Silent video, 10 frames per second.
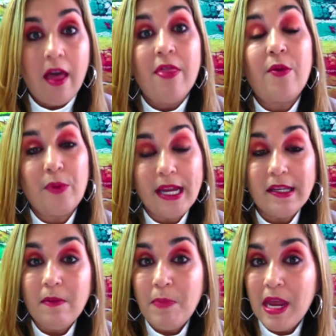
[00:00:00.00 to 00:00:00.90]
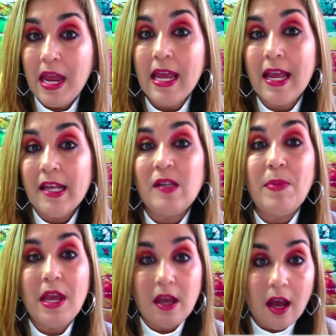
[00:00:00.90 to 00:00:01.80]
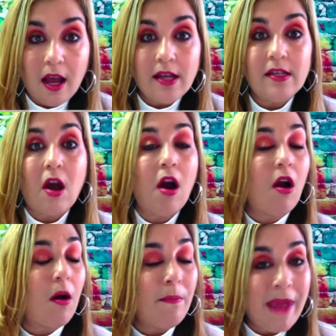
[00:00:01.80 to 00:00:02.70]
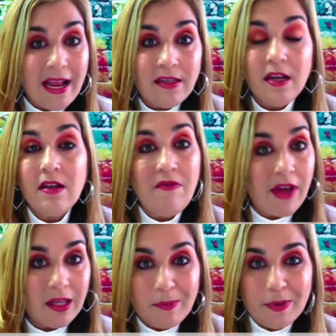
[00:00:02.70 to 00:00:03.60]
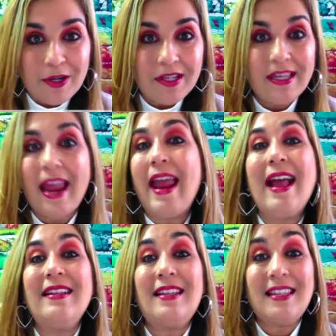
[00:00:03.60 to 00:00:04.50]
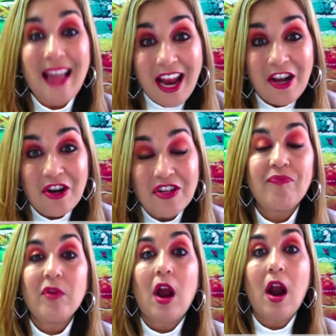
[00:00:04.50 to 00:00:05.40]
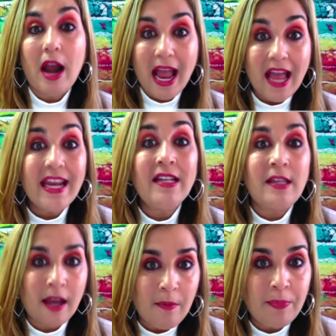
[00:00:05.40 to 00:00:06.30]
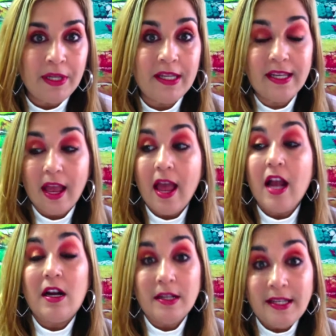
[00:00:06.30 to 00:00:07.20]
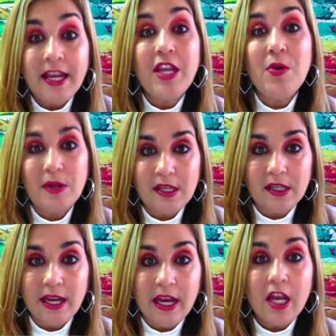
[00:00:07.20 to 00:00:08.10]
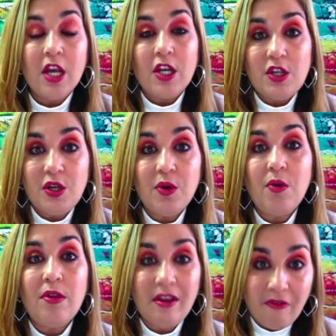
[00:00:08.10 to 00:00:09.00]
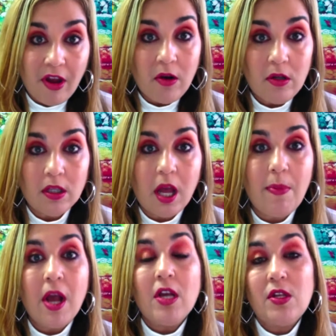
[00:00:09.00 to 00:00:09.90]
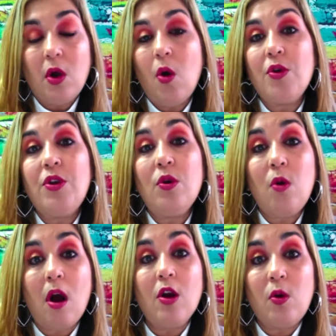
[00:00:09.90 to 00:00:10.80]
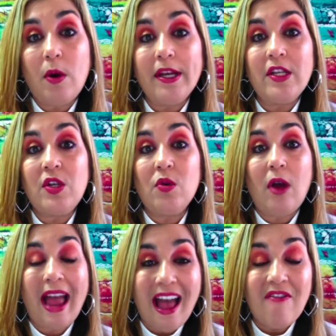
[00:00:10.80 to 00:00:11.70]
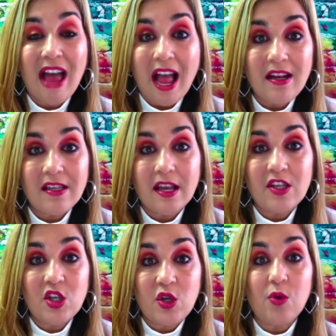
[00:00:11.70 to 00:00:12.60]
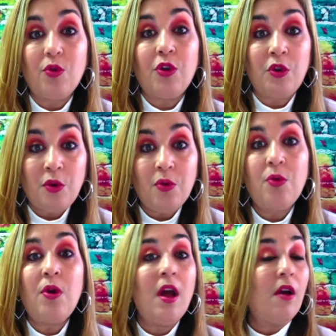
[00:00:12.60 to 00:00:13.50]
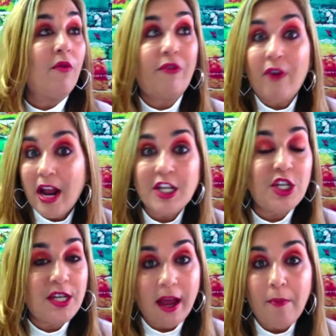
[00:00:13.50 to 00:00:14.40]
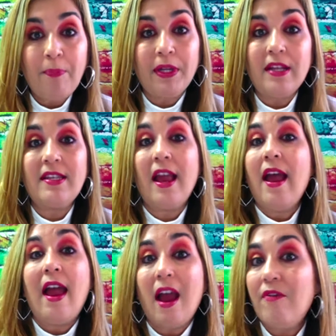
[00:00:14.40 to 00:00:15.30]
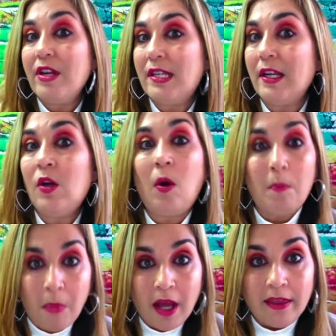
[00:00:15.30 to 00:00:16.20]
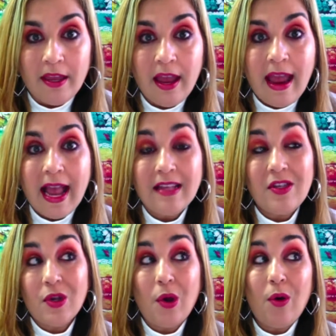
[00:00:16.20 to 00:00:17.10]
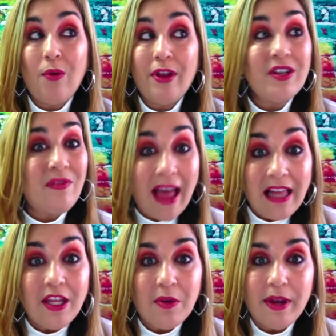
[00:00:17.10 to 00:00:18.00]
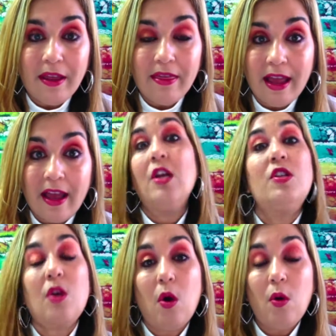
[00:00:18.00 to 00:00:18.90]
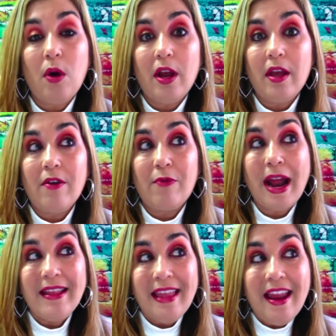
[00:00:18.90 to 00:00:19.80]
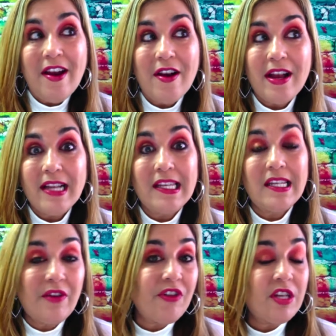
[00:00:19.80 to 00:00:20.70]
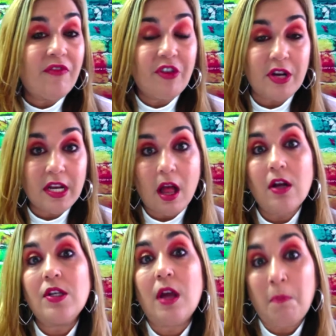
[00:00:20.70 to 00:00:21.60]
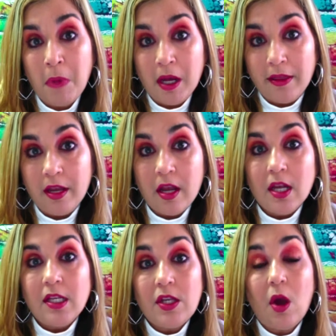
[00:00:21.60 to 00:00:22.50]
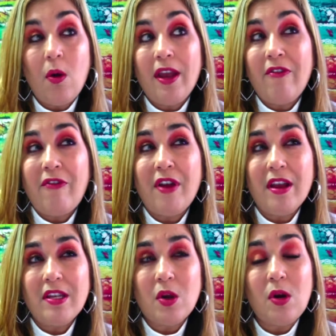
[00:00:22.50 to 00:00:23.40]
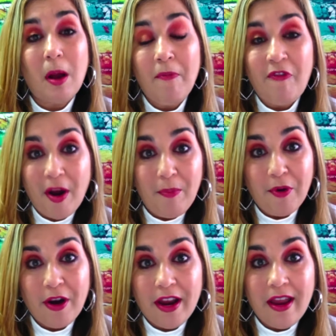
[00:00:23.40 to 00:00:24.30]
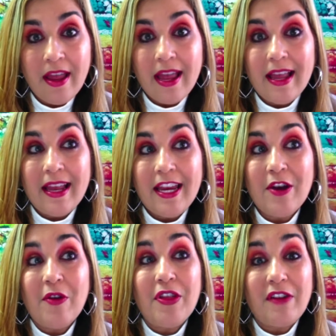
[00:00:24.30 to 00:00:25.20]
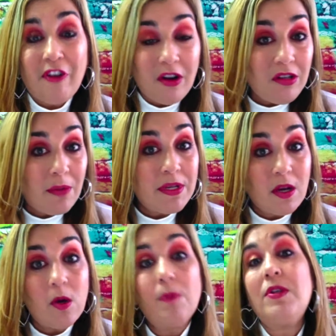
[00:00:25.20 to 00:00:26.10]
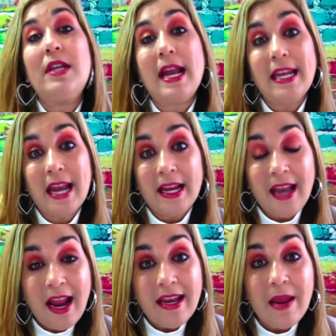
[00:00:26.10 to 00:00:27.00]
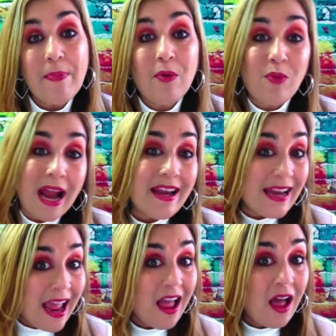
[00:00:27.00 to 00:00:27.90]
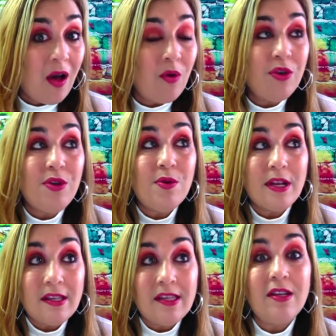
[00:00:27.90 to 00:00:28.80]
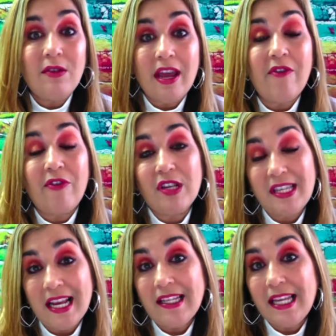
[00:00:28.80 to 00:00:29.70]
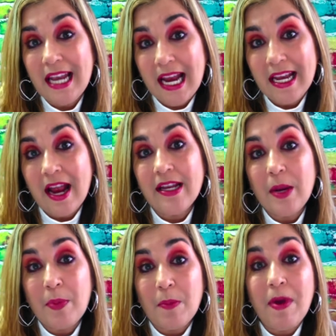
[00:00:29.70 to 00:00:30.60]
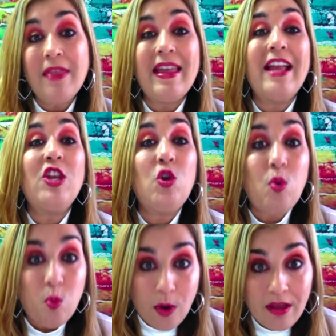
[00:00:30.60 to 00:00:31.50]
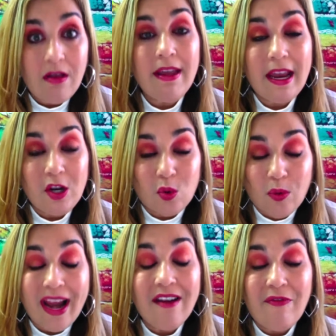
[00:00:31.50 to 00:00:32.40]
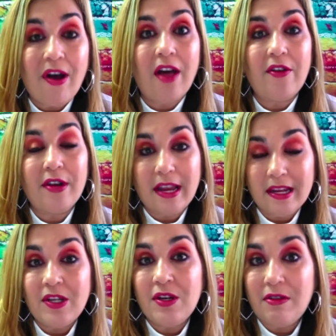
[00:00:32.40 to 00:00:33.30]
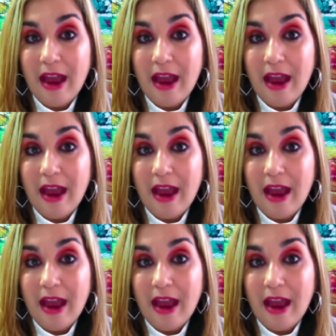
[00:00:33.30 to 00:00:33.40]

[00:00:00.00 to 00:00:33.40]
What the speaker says: The reason being is because our amazing developers and designers are adding templates continuously to the Funnel Club, so you are going to have access to new, fresh templates every single month. And so there's value in that. So right there, it's a difference of $30 a month. So come February, you know, the Funnel Club is going to go up to $99.90, but right now you can still get it for $69.90 per month, and you will get grandfathered into that